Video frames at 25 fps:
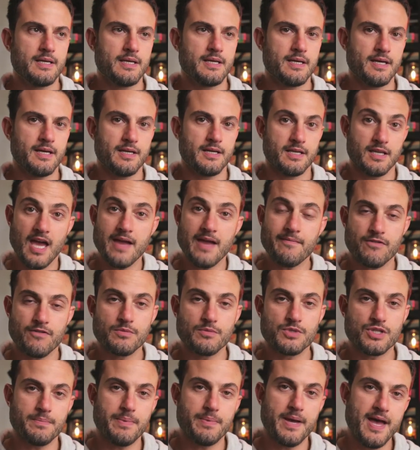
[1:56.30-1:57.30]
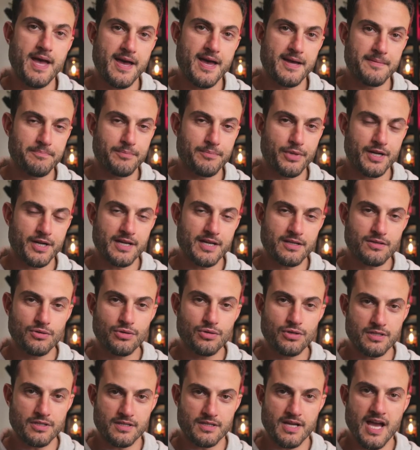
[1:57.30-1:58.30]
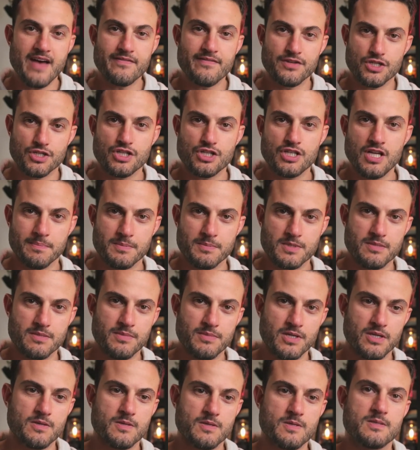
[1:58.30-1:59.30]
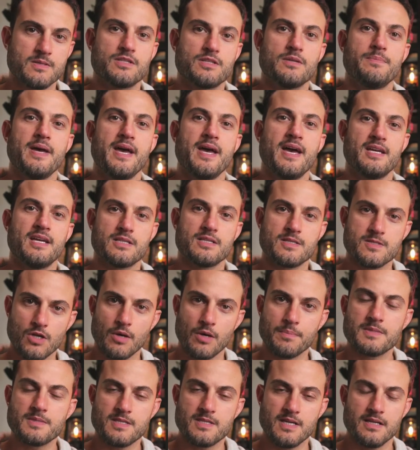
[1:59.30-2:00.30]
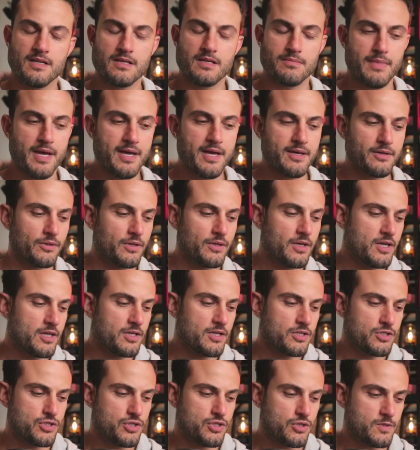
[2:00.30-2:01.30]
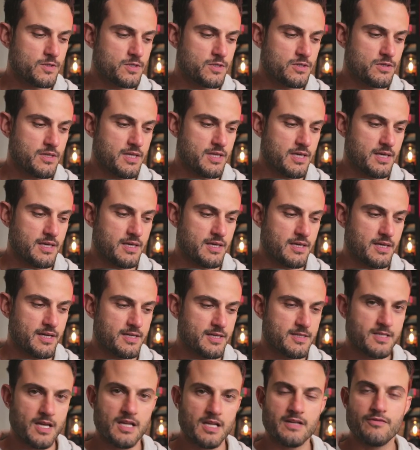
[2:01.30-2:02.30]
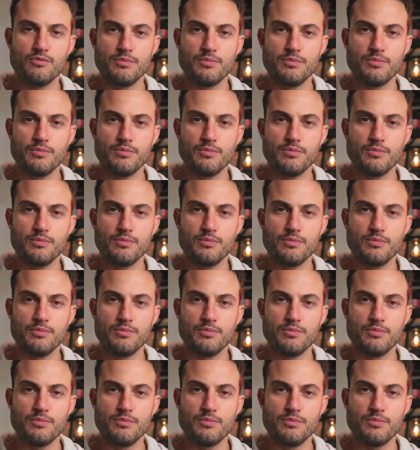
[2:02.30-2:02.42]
Uh, it came from Japan, but I couldn't have it shipped because Japan stopped sending mail due to the uh, state of